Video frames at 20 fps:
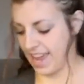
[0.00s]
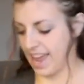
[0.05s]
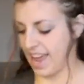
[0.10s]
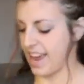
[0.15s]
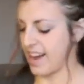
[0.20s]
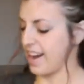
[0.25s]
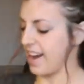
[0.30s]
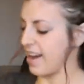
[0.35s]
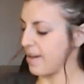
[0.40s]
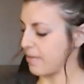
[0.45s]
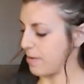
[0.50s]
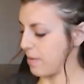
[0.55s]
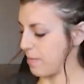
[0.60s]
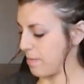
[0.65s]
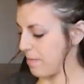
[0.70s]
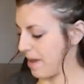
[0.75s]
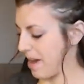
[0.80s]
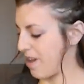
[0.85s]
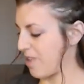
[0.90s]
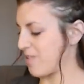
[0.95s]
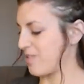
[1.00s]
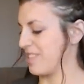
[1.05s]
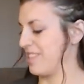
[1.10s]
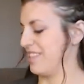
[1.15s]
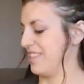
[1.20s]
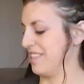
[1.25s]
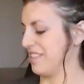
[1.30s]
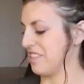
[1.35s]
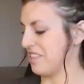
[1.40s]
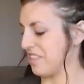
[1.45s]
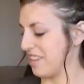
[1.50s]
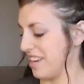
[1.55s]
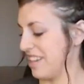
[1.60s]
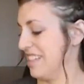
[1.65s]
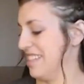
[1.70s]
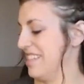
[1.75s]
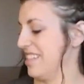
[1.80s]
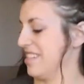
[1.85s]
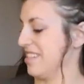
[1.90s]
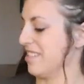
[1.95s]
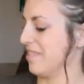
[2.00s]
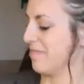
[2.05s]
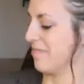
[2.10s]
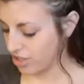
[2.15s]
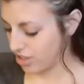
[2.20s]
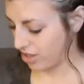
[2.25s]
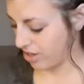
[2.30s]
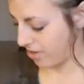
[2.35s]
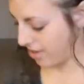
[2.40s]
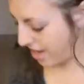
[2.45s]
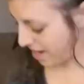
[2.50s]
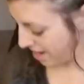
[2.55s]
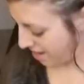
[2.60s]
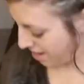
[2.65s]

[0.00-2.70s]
and I'm about done. Go ahead